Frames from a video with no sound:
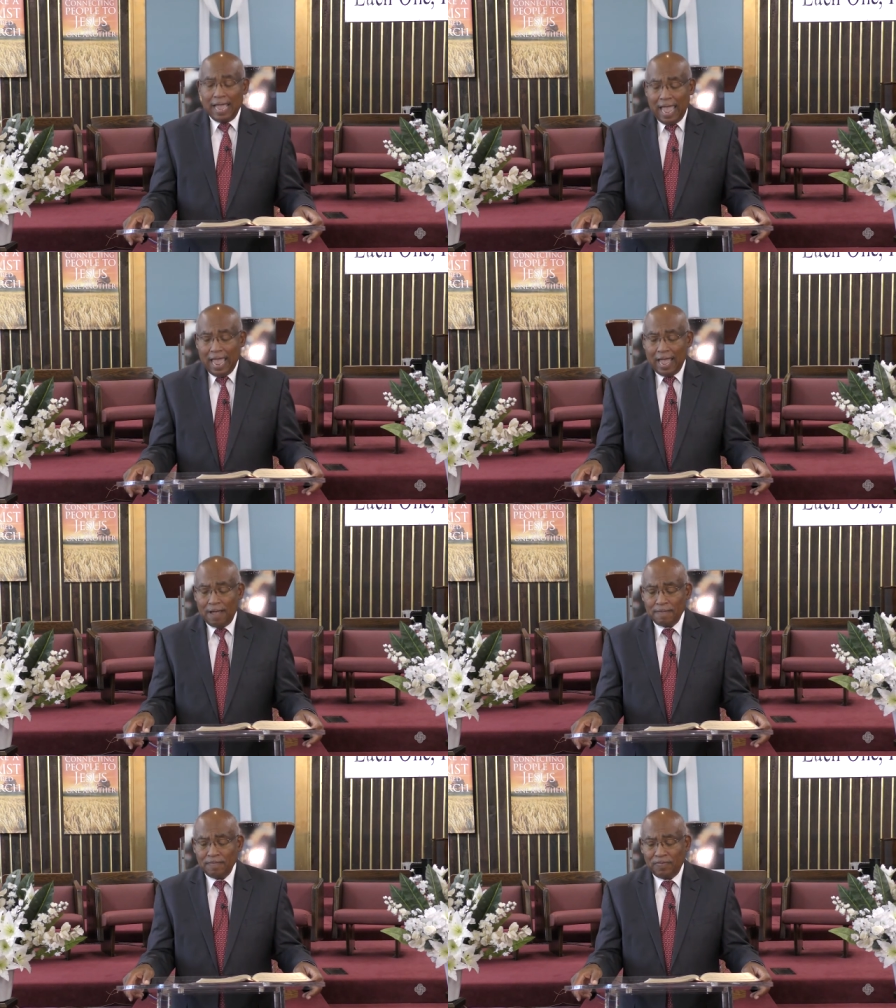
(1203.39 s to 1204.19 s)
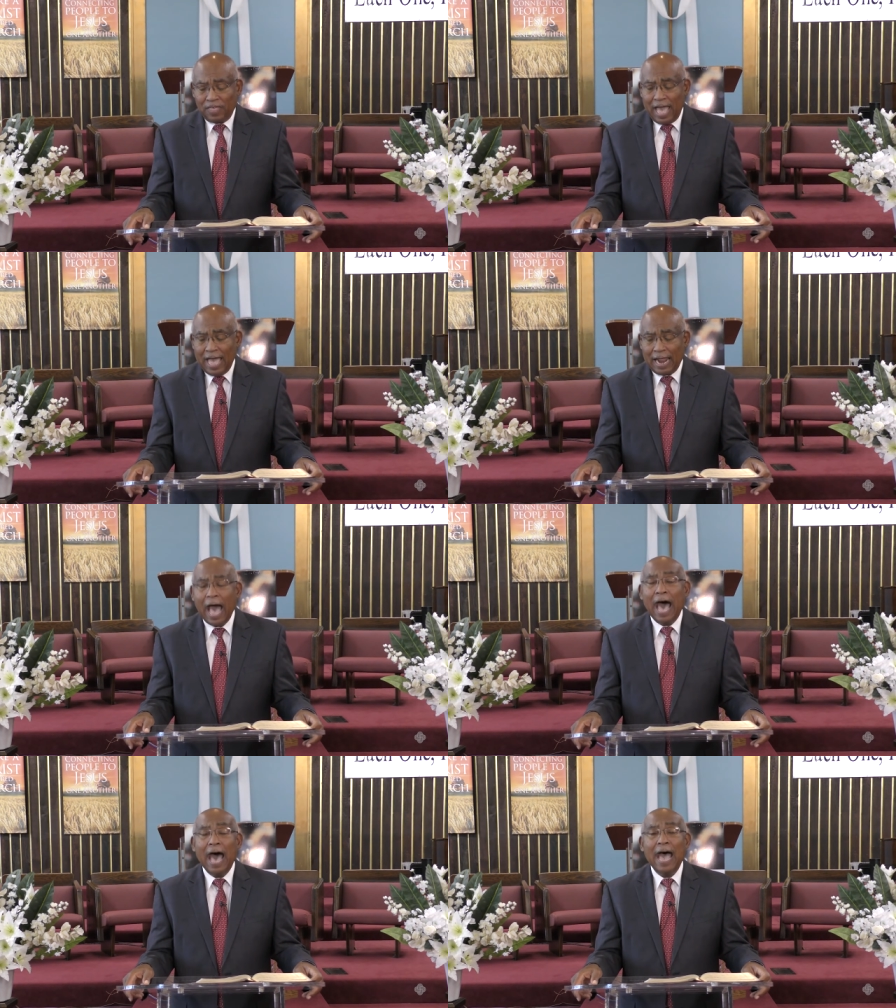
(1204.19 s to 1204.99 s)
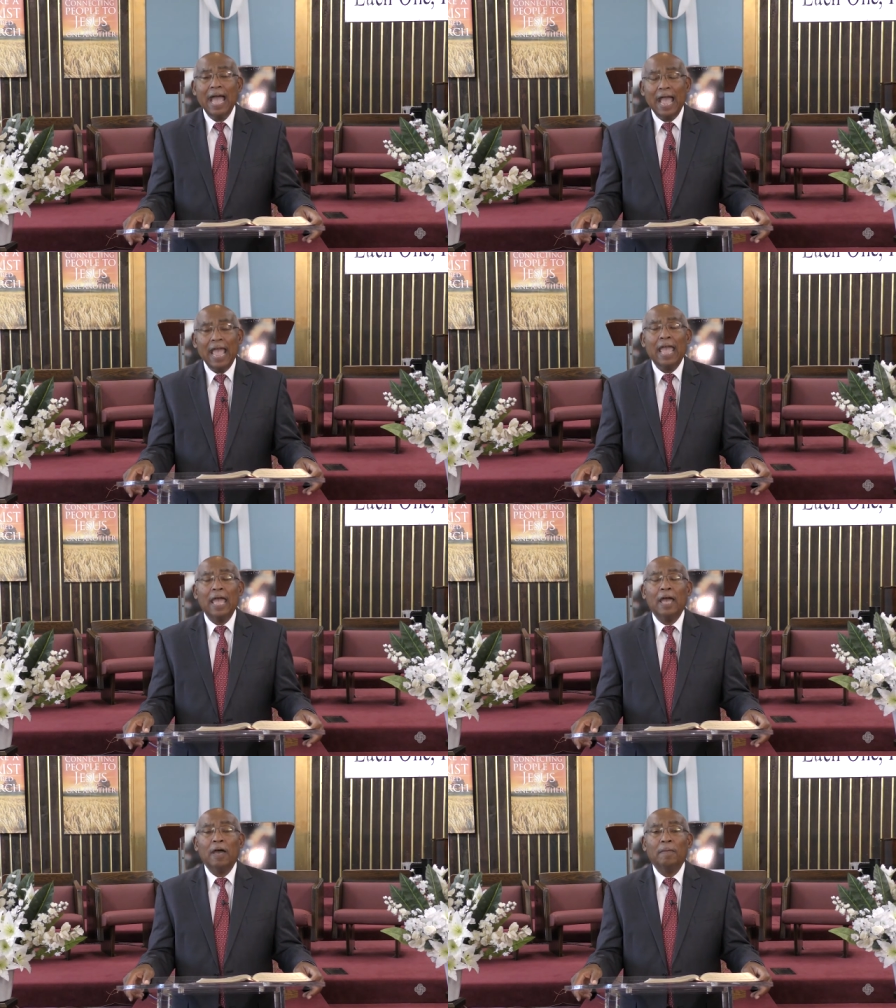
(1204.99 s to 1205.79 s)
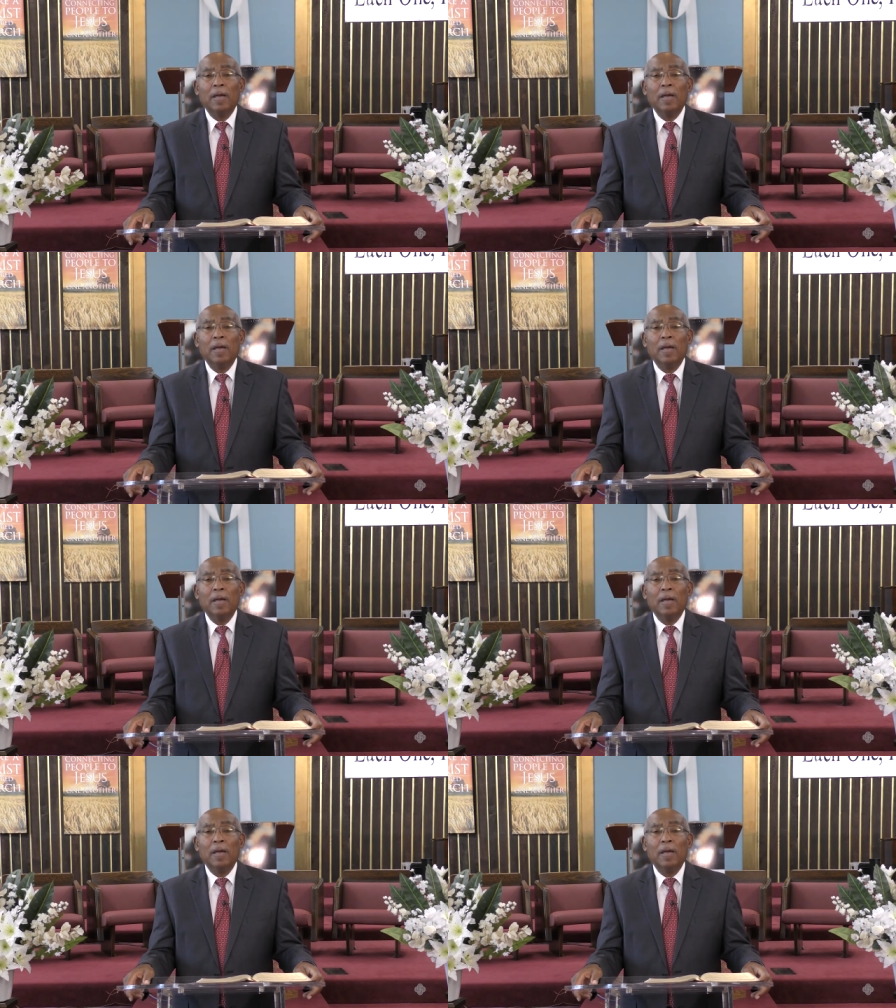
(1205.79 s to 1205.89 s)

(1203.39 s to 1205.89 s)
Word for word: am that I am.